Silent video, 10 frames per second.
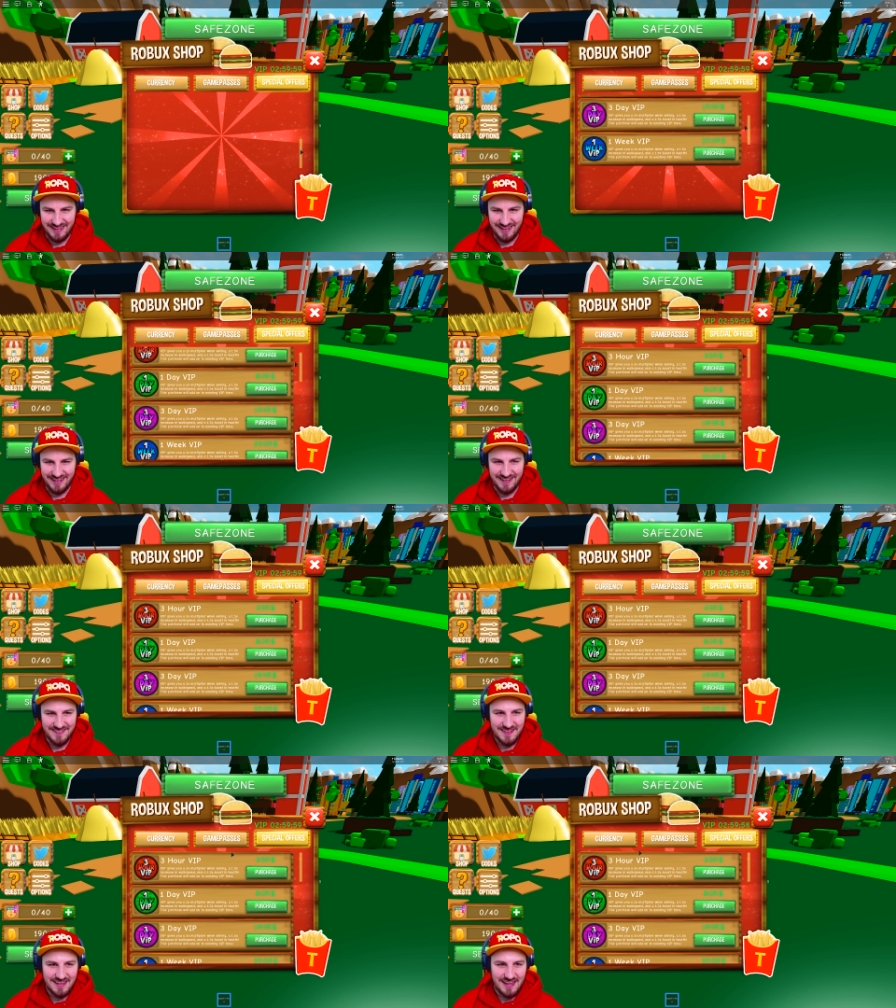Yeah. All right,
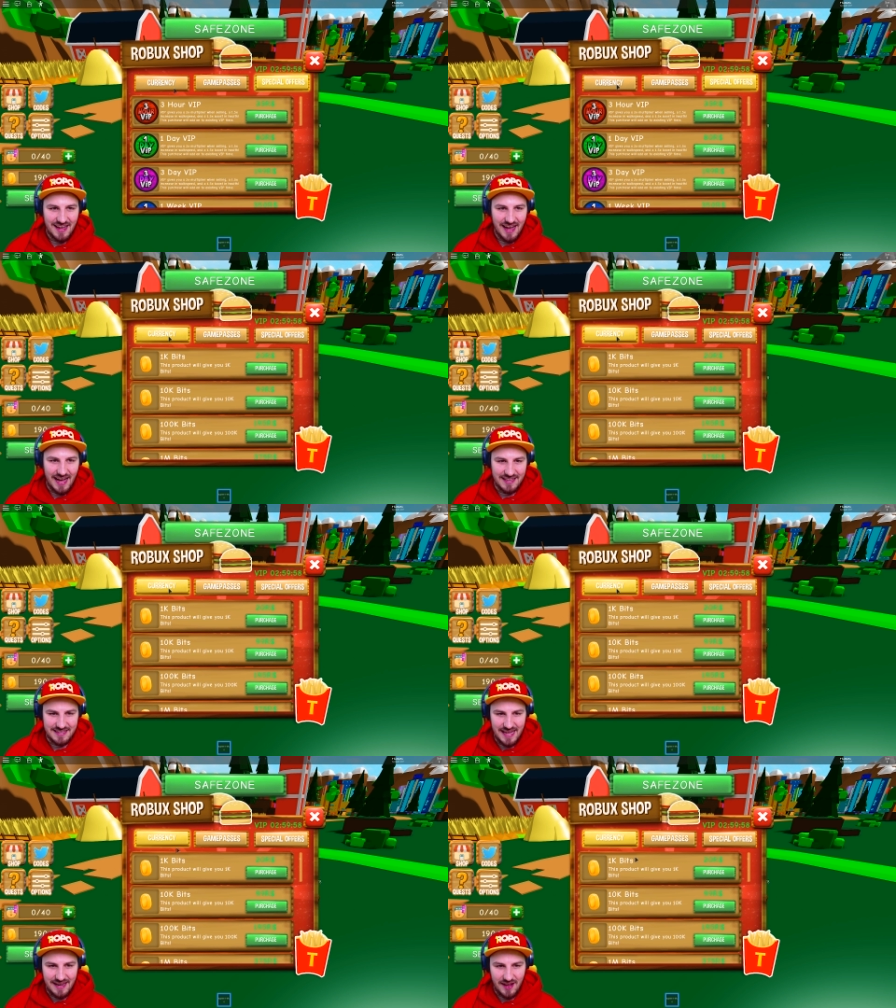let me see that.
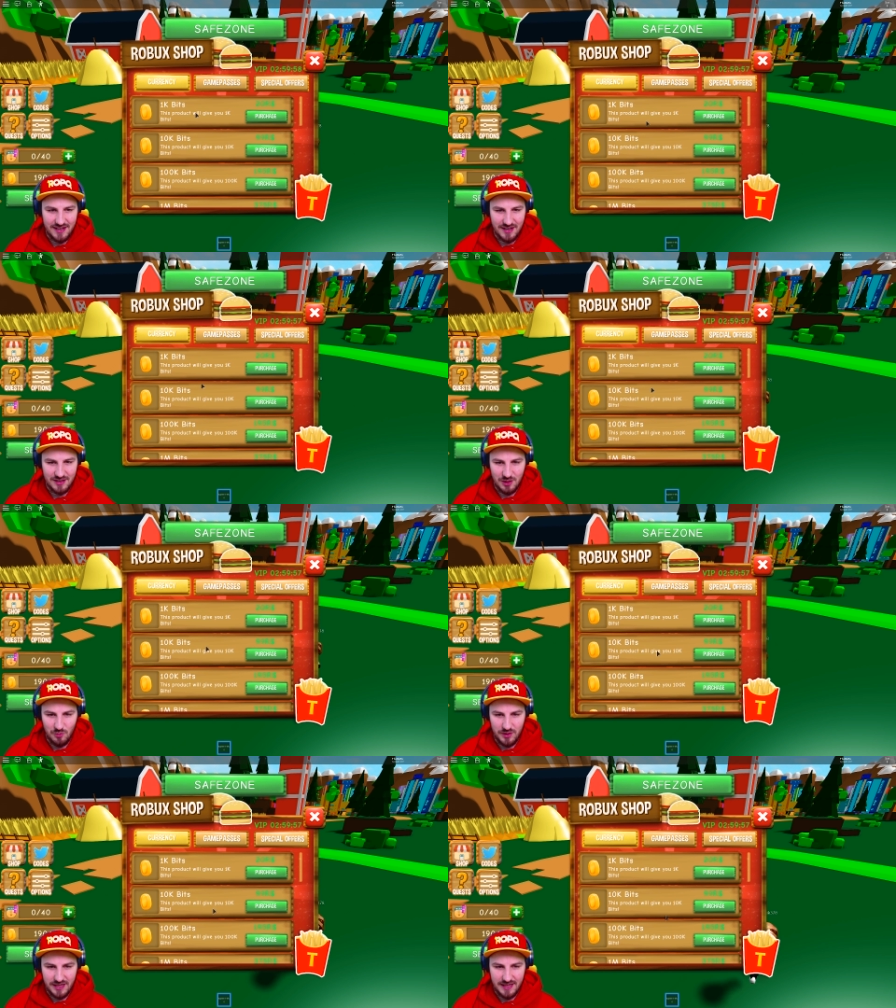And then okay, I'm going to
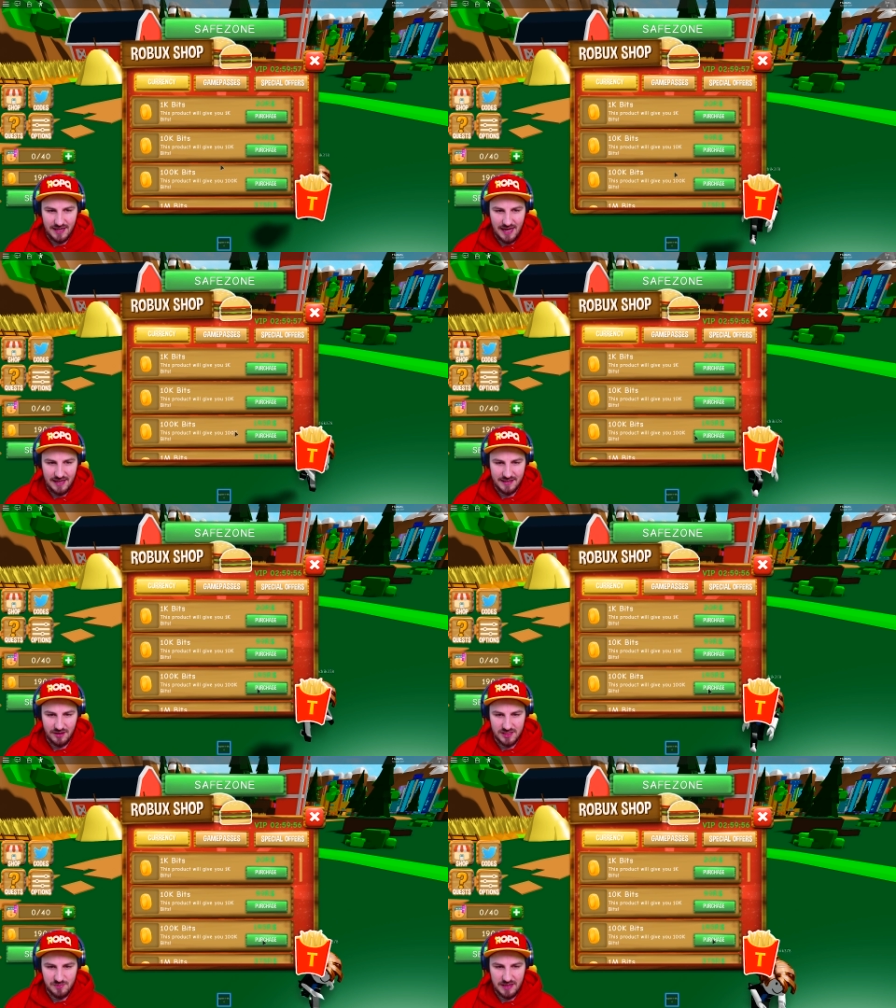go in and I'm
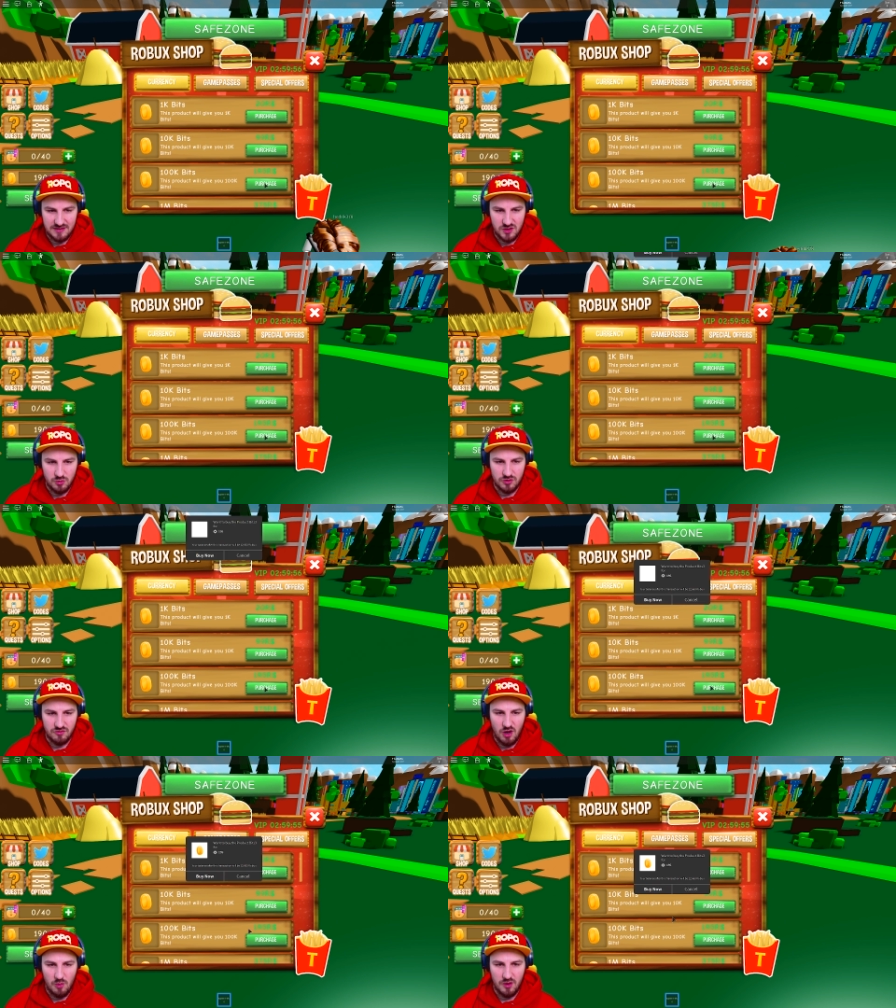going to spend two
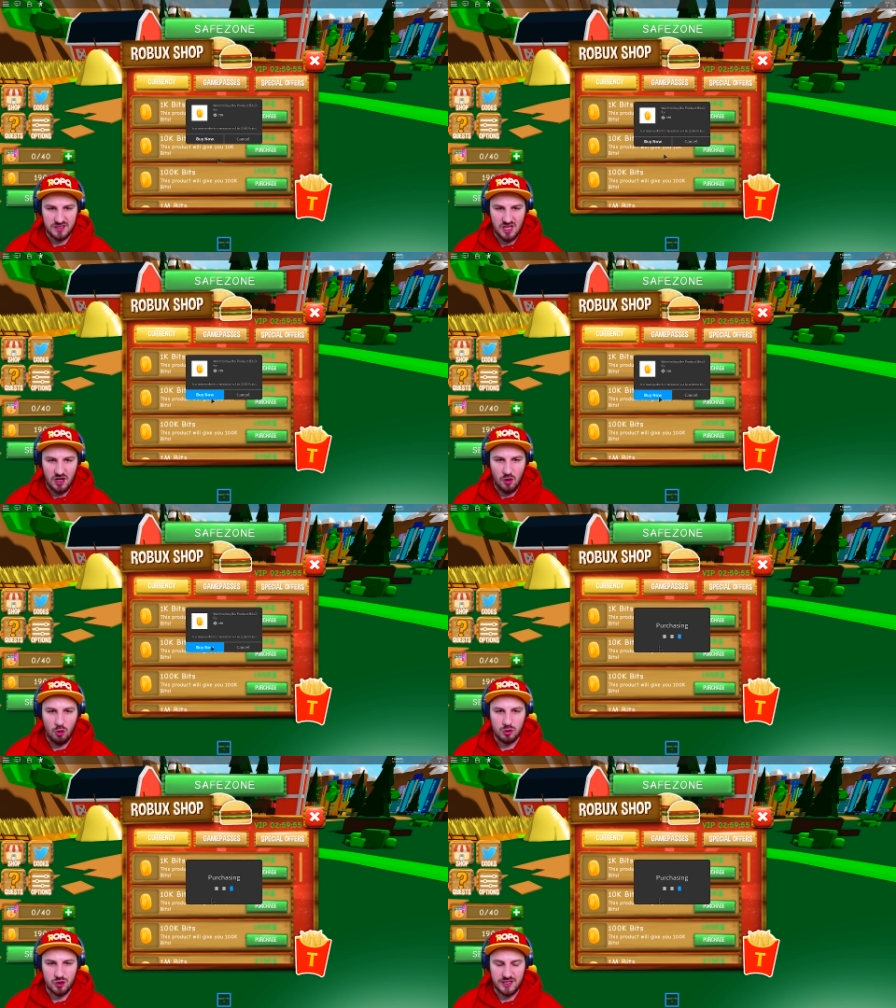hundred Robux on one
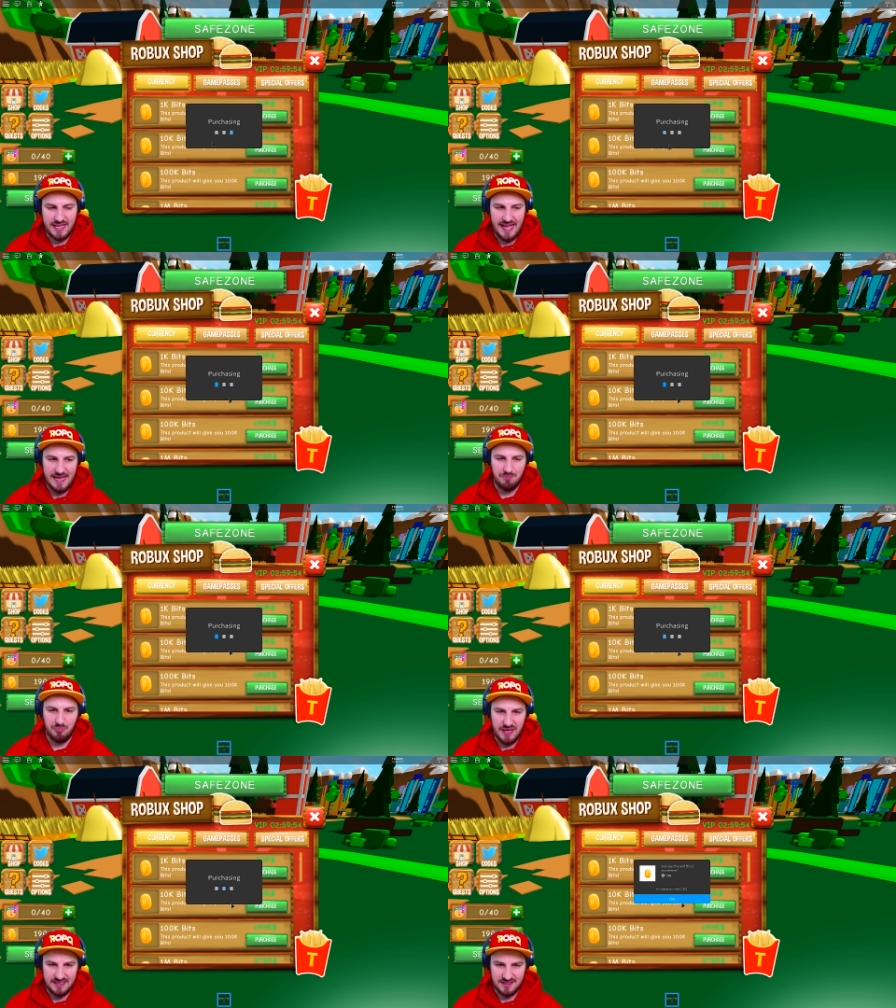hundred K
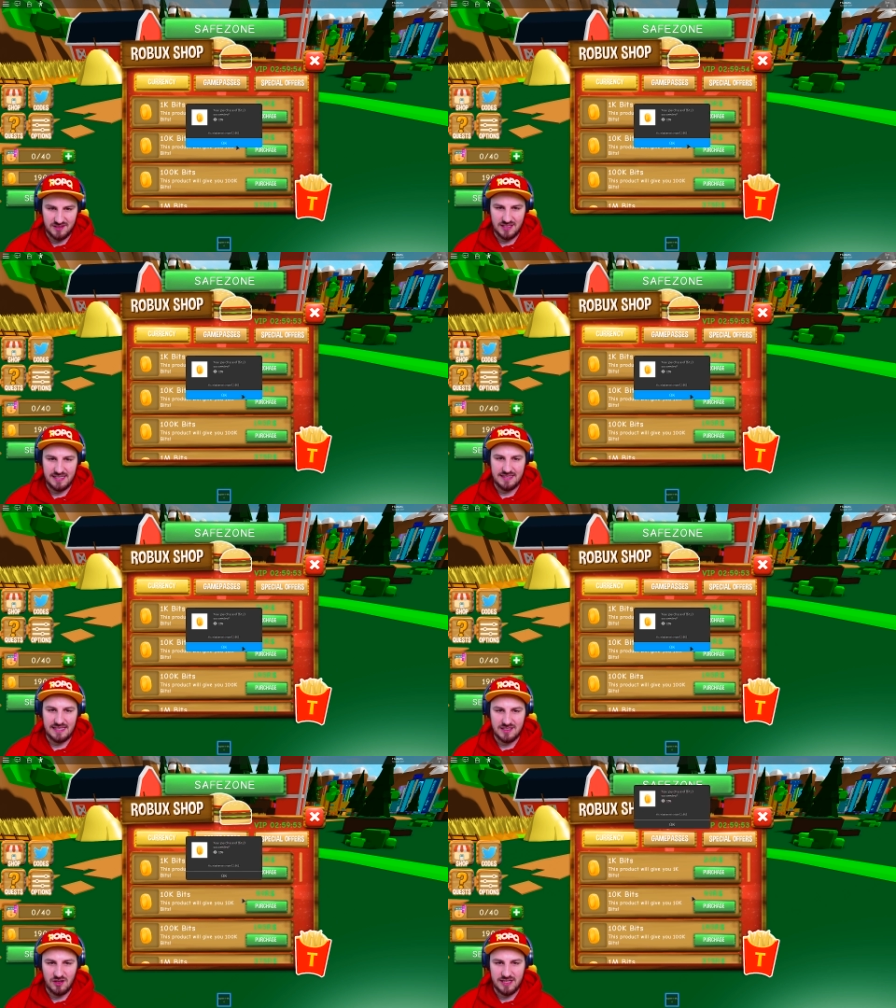bits because I think
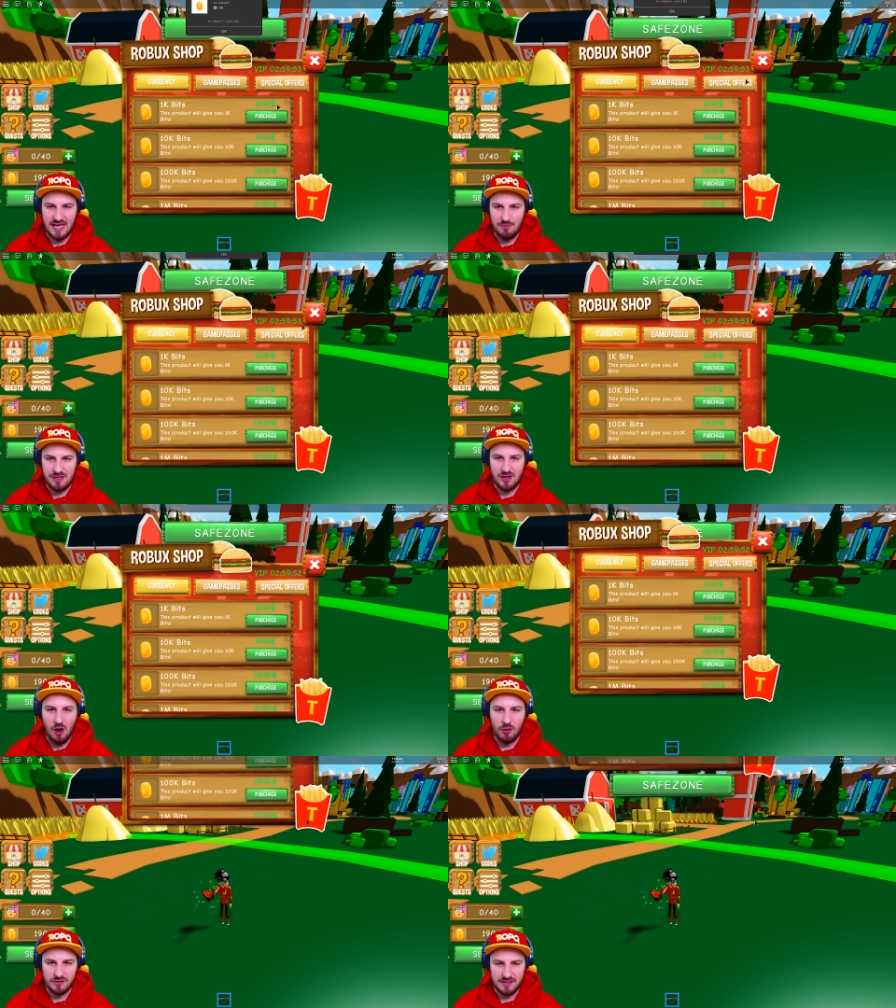that's going to get me
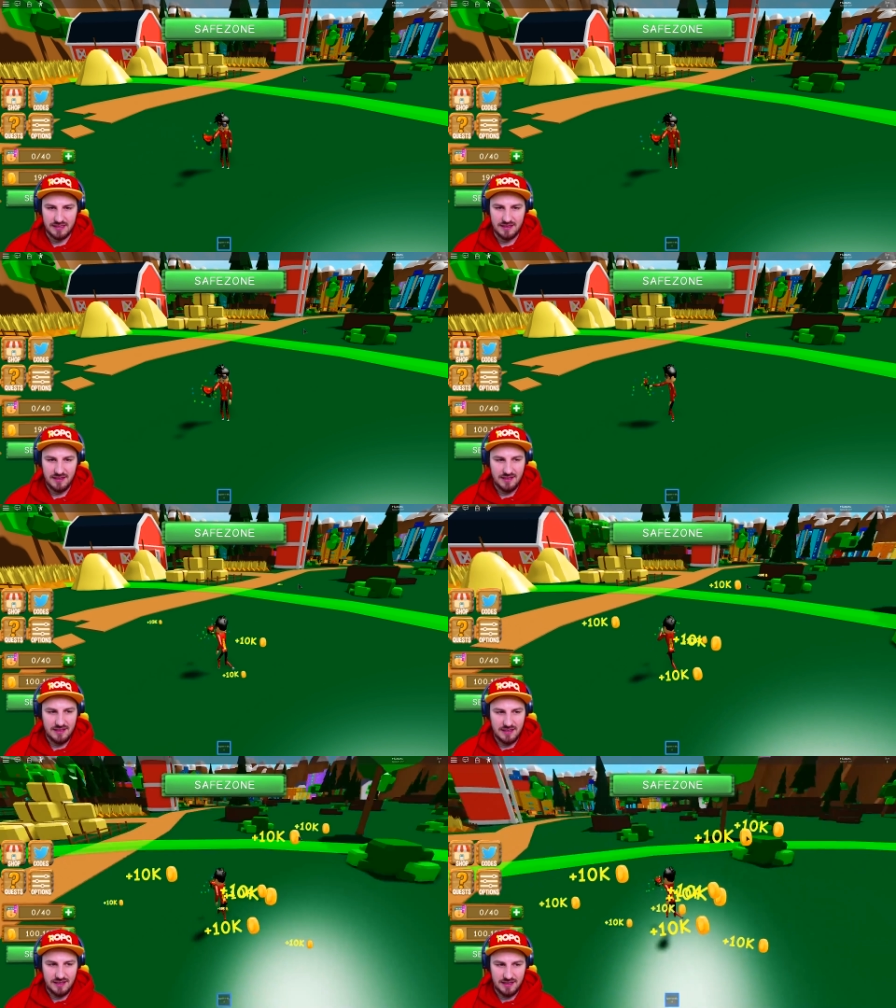going.
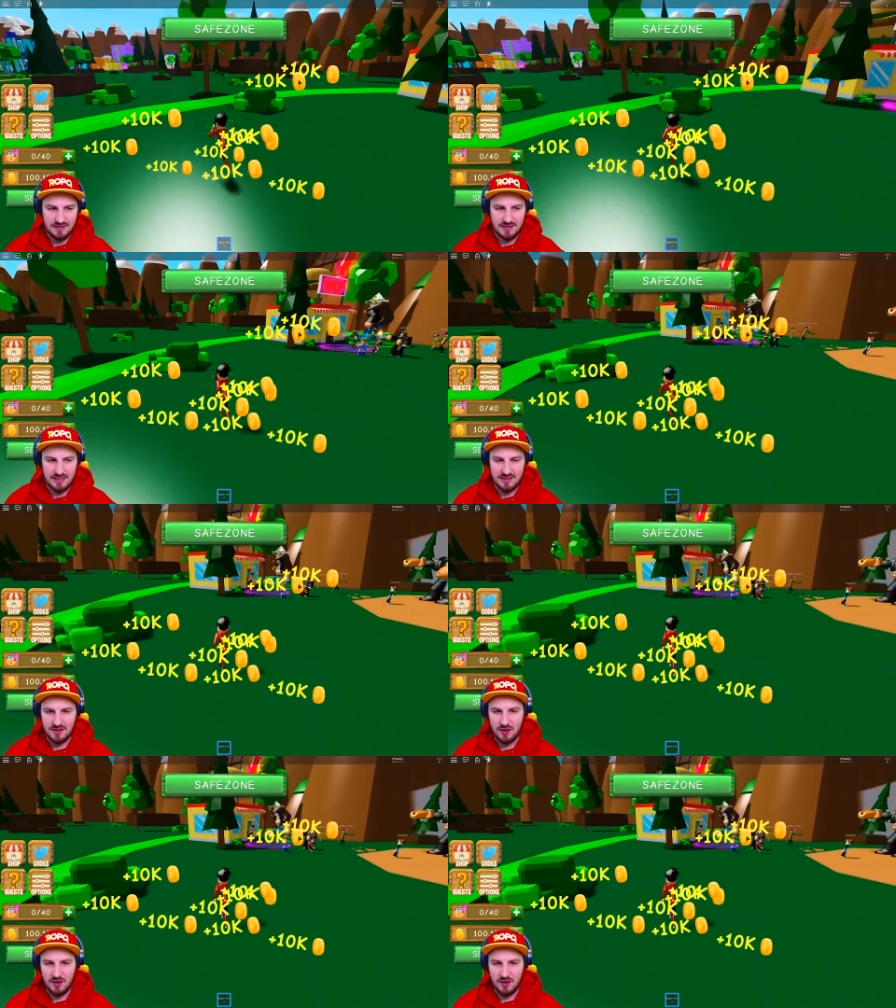That, that's that's